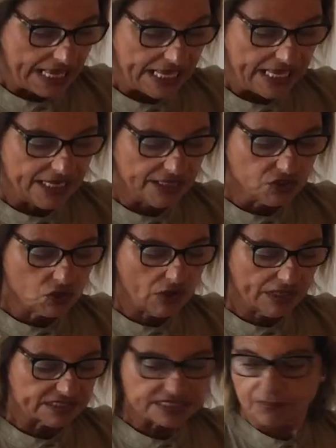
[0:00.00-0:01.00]
and it
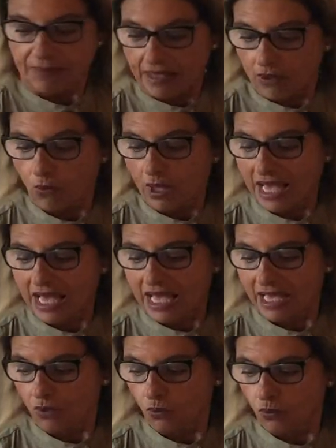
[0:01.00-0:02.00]
talks about
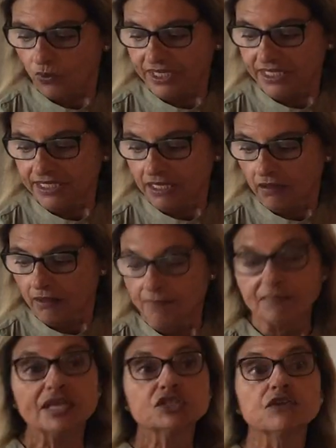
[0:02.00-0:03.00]
how we
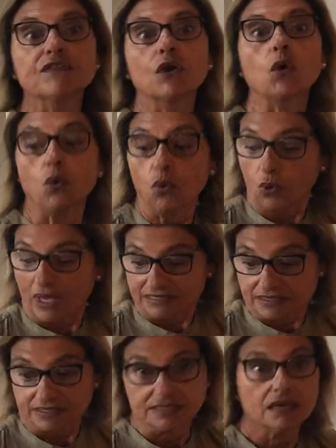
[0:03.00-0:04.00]
measure the
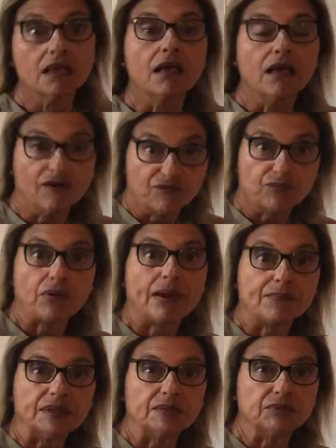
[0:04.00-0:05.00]
cost of
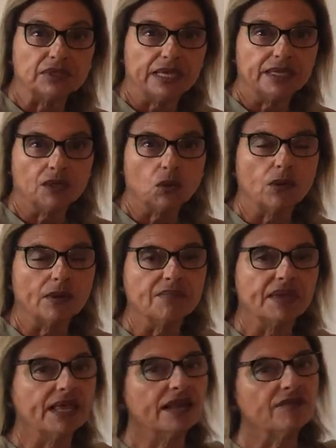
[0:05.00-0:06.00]
property, plant, and
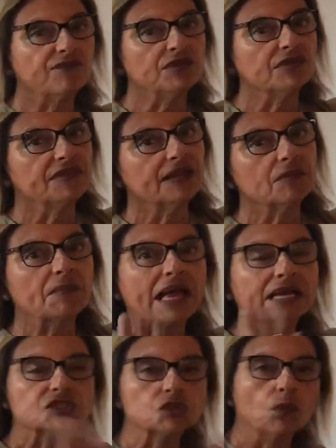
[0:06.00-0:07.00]
equipment. And if you think
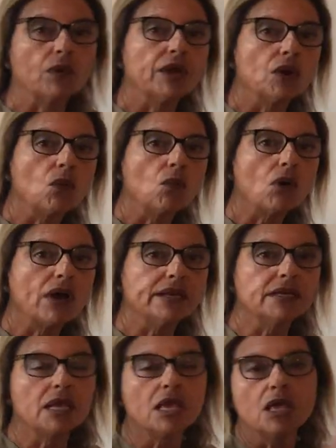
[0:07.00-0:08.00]
back to
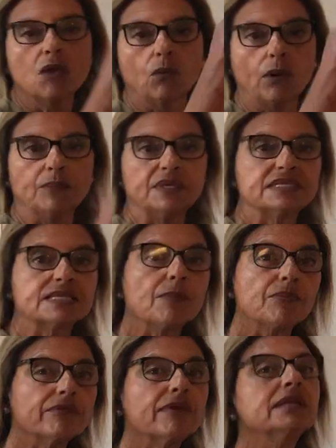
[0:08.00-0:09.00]
101, when we
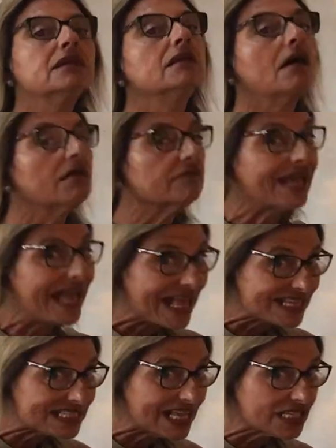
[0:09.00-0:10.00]
separated current
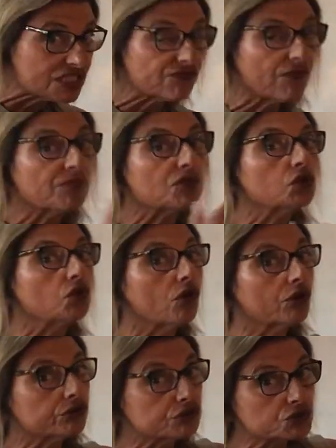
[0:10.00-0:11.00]
assets from the
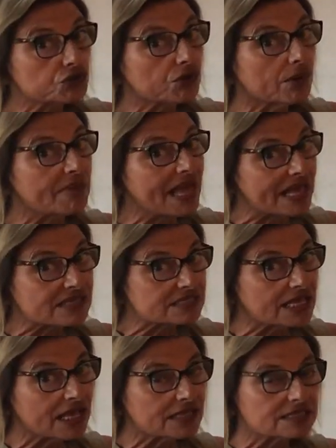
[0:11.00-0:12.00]
longer term
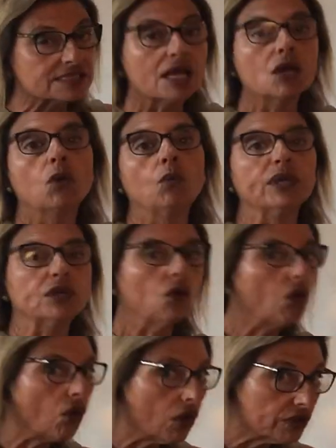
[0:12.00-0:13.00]
assets, we
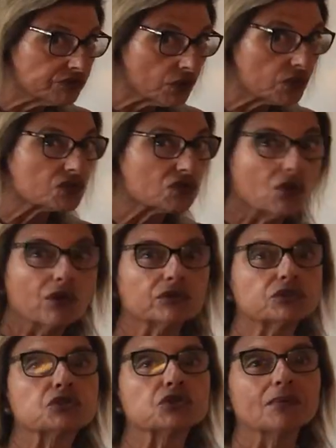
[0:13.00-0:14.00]
called those
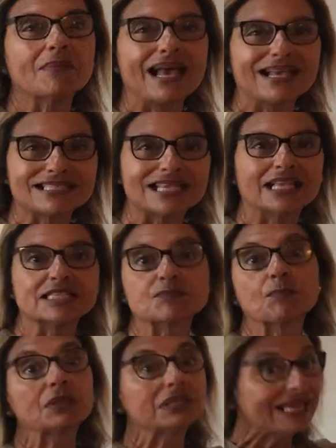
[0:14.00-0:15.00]
longer term assets
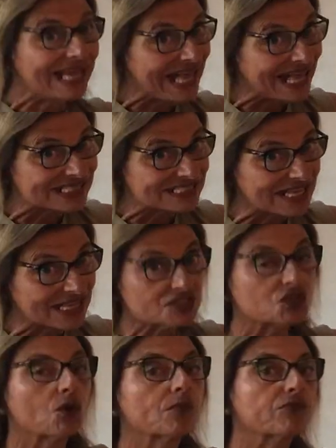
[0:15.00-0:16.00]
plant
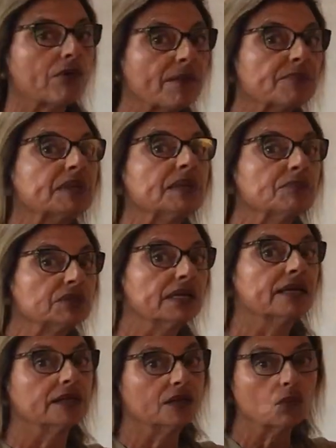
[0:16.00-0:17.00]
assets or property, plant,
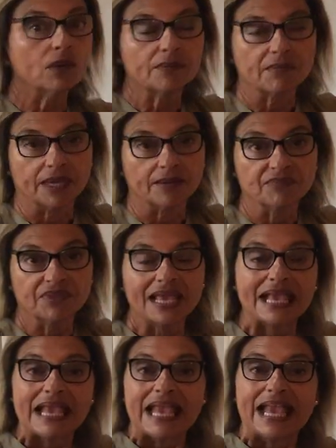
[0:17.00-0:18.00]
and equipment.
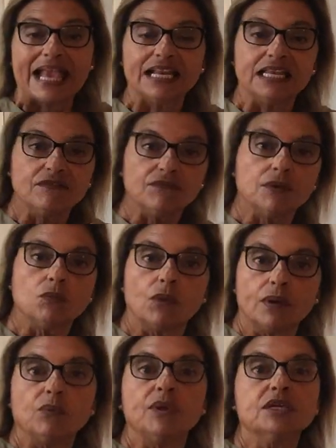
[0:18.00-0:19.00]
And even
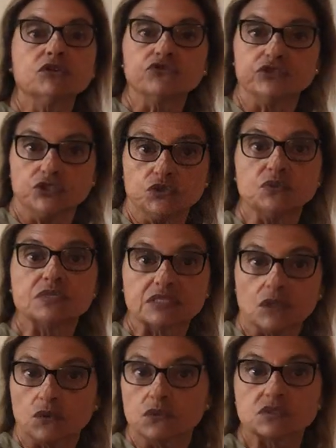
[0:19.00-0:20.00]
when we introduced
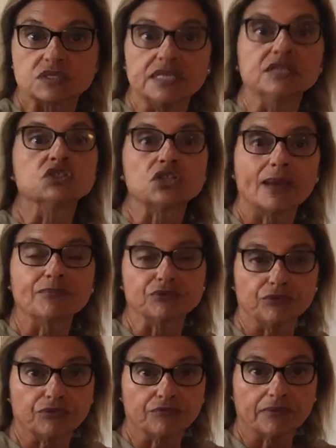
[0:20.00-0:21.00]
those in chapter
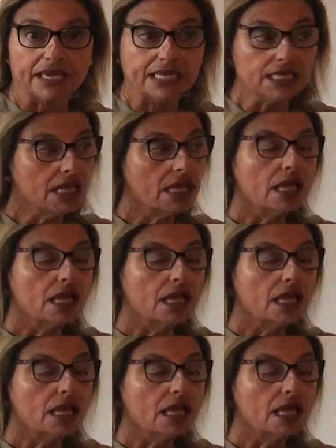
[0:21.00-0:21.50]
3,